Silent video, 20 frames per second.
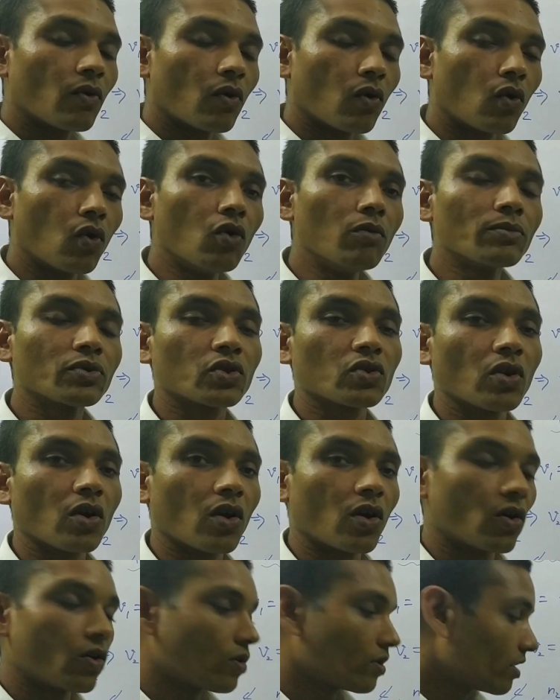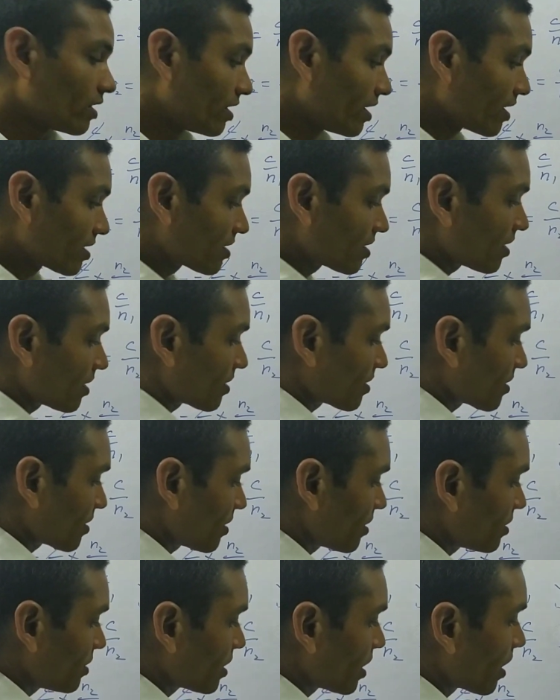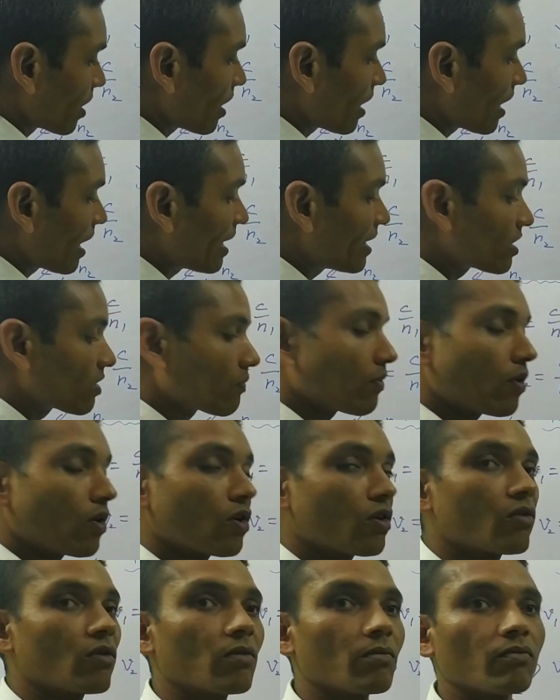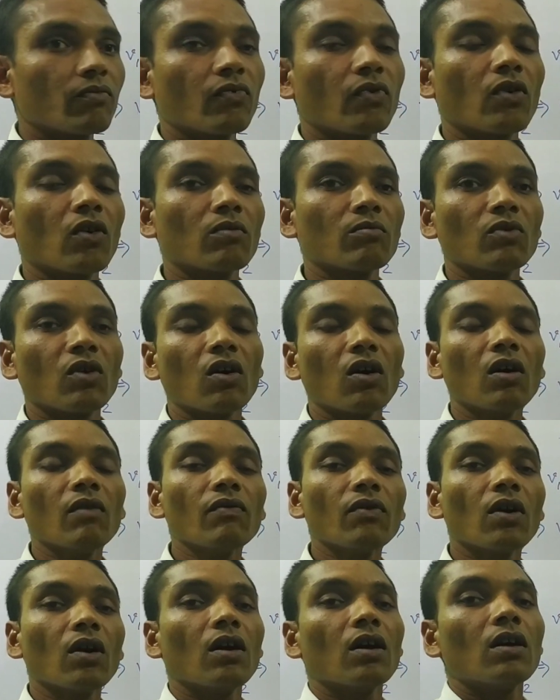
Ohm's law. This is generalized form of,